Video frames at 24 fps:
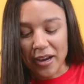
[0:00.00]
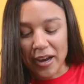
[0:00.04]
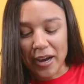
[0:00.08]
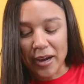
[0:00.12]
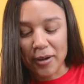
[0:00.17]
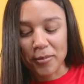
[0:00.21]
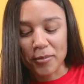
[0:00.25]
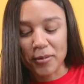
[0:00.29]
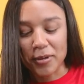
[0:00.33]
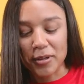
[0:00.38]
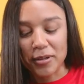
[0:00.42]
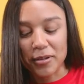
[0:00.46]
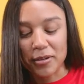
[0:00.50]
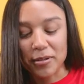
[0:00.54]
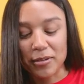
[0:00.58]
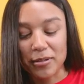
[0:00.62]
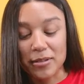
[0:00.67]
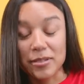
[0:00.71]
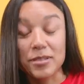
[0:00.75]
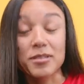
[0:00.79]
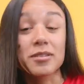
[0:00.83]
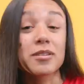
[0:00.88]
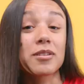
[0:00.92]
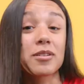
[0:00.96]
I would
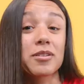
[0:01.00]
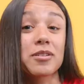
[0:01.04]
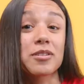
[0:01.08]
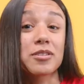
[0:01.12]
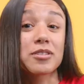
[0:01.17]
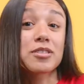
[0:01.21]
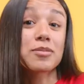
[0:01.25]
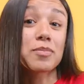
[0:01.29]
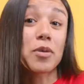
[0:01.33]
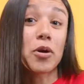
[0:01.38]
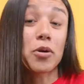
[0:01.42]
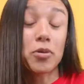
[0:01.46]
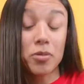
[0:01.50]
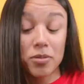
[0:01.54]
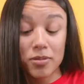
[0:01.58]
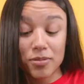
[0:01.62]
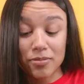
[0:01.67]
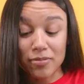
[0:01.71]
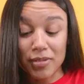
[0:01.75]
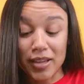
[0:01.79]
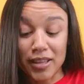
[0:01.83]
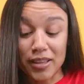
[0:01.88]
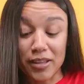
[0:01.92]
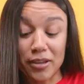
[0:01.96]
smoke
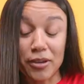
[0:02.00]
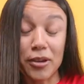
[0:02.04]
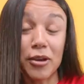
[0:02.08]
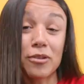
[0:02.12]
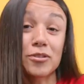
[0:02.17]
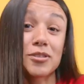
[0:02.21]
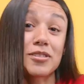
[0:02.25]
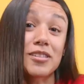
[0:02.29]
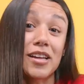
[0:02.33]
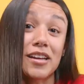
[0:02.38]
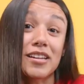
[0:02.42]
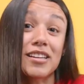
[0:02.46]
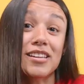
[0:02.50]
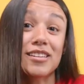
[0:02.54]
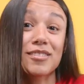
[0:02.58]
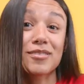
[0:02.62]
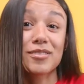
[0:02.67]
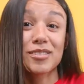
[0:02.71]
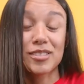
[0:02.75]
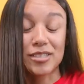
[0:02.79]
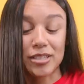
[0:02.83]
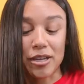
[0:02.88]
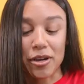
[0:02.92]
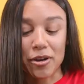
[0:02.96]
and then go study.
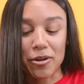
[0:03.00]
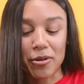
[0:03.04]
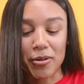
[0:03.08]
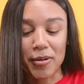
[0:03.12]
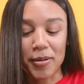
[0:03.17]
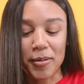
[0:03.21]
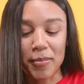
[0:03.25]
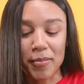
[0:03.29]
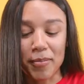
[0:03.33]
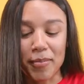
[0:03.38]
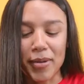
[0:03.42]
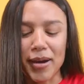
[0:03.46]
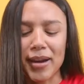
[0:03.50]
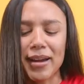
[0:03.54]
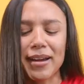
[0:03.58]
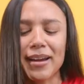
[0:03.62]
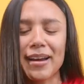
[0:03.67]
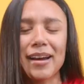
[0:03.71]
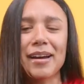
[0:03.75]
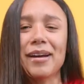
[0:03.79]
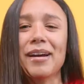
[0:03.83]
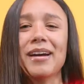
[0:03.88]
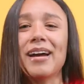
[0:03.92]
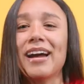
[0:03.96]
So my
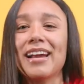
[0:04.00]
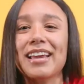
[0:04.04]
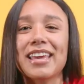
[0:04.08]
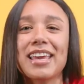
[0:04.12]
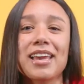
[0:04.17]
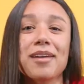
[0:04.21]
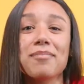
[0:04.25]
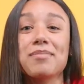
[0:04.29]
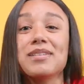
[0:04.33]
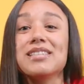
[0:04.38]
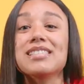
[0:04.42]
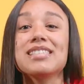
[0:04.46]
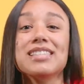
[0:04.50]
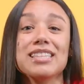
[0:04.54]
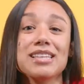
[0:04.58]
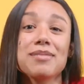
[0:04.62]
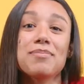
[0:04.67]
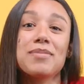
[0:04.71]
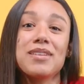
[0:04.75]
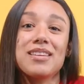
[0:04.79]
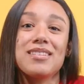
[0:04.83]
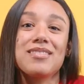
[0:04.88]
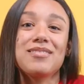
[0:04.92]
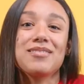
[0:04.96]
I can't be
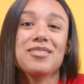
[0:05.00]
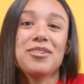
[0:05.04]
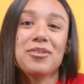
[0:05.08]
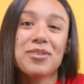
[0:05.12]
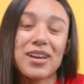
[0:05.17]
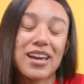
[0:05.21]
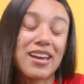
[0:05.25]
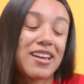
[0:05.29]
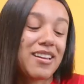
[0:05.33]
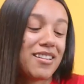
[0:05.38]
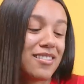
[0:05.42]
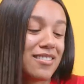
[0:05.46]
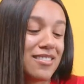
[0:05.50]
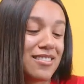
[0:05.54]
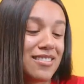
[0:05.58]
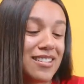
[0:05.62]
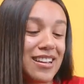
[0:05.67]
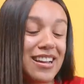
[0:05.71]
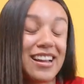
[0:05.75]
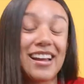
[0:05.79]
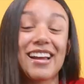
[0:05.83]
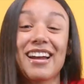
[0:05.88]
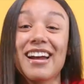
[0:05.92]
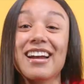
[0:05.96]
sleepy, okay?
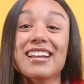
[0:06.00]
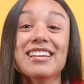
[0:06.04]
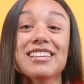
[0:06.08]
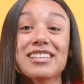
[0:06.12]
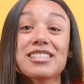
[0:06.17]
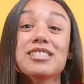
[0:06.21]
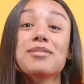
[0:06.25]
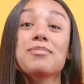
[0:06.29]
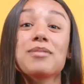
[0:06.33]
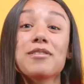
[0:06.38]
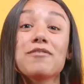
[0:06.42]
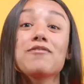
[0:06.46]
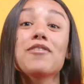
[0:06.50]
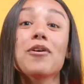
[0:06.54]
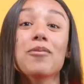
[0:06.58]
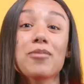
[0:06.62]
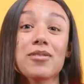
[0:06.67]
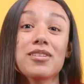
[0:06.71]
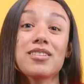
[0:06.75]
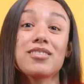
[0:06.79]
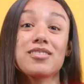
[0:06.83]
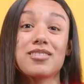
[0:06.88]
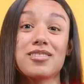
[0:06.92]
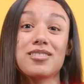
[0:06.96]
I need to be
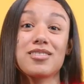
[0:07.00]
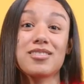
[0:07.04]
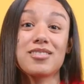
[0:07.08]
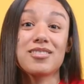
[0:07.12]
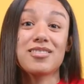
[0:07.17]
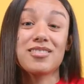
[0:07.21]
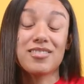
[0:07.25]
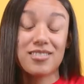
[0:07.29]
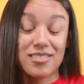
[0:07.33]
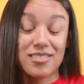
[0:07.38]
focused.